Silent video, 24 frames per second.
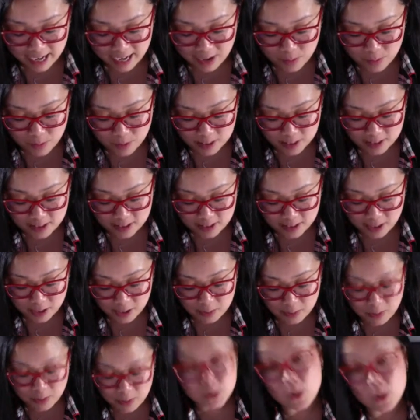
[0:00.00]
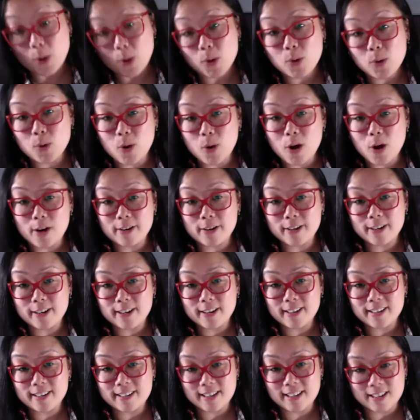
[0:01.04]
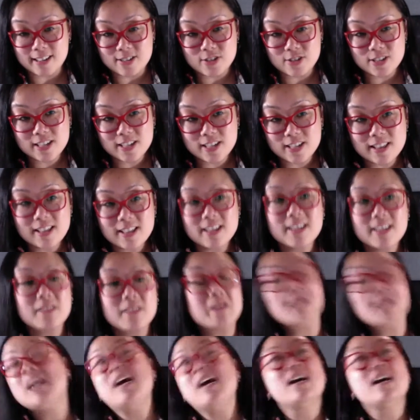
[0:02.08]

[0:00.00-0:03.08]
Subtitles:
I wanted to talk about was the whole Arya and Genji thing.